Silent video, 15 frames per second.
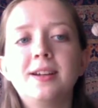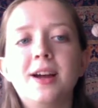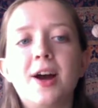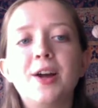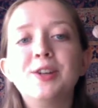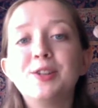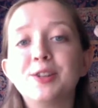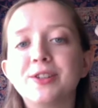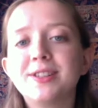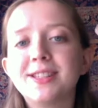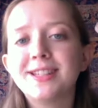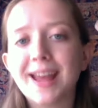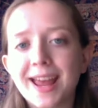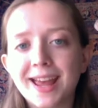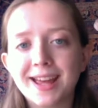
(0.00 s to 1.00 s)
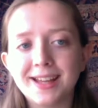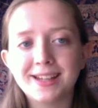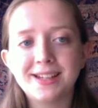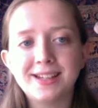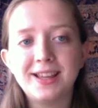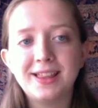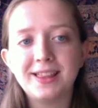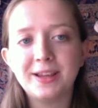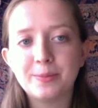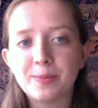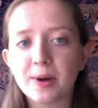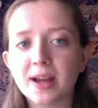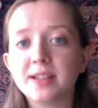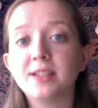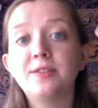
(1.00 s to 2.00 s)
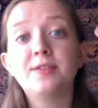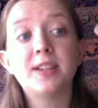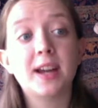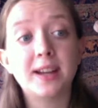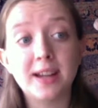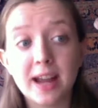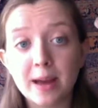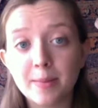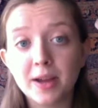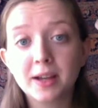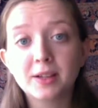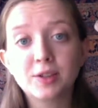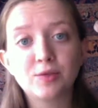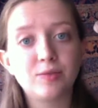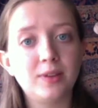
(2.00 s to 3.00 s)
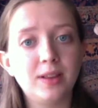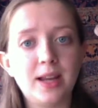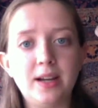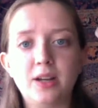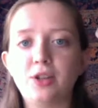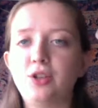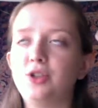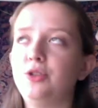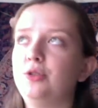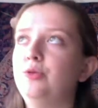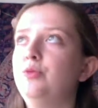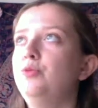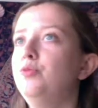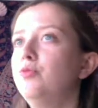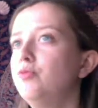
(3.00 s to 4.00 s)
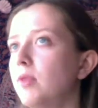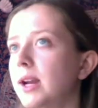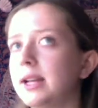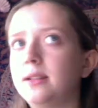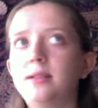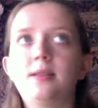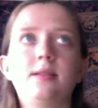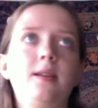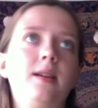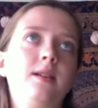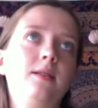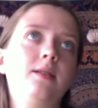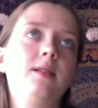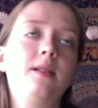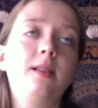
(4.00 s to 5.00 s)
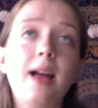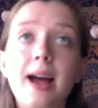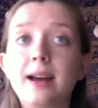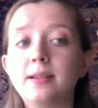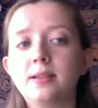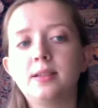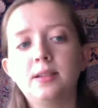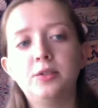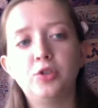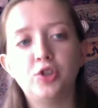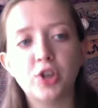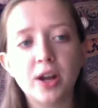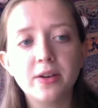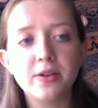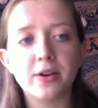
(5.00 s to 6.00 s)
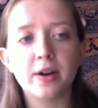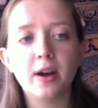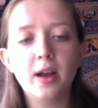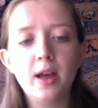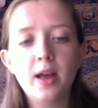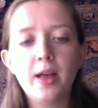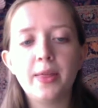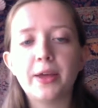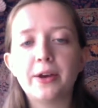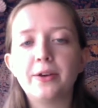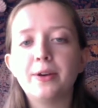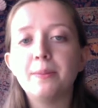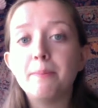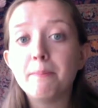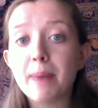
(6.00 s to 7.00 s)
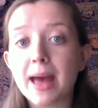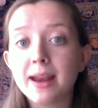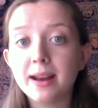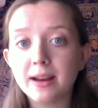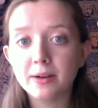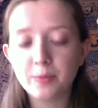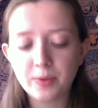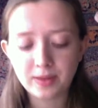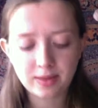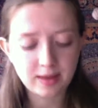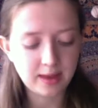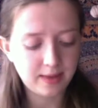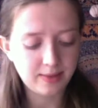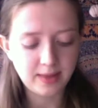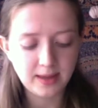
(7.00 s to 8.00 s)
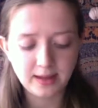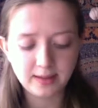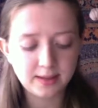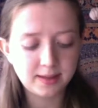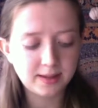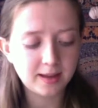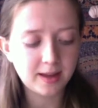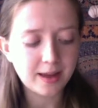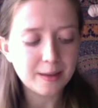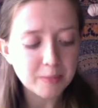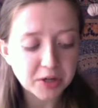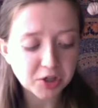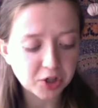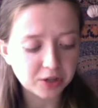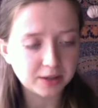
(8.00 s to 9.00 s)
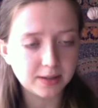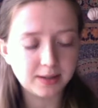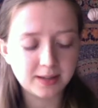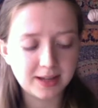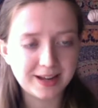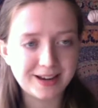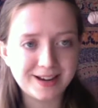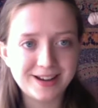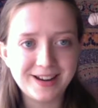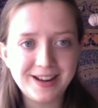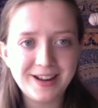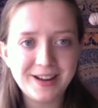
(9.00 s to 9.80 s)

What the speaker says: understand the oppressive dynamics related to race and class and gender that are embedded within these images and